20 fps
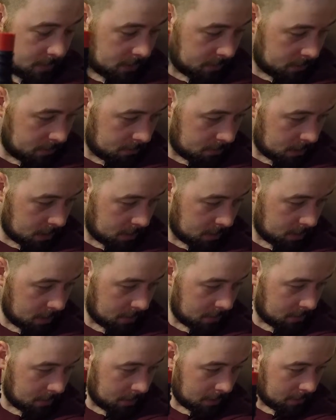maybe. There
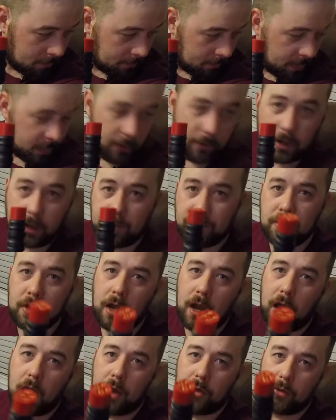we go.
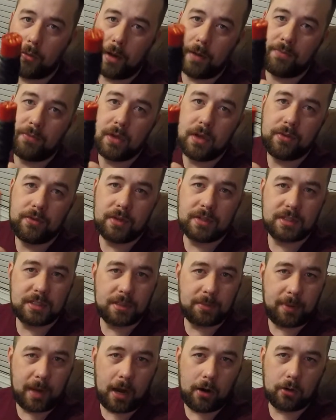Either way, this
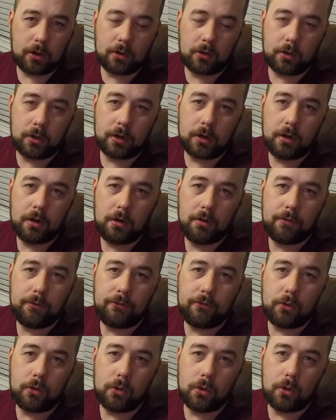is the power cord
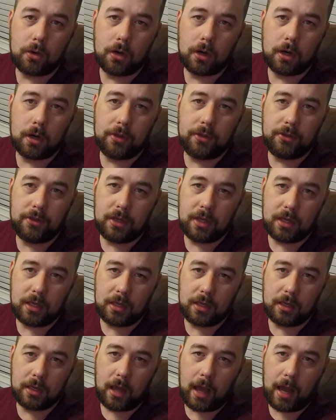for
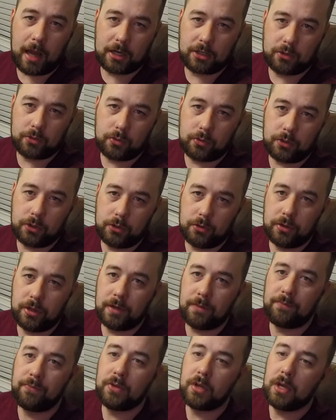the actual
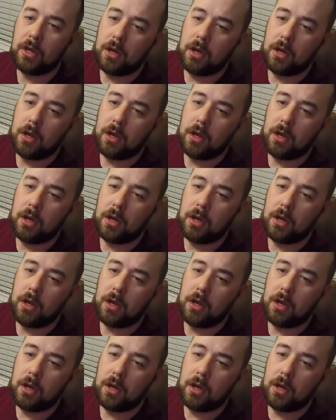unit.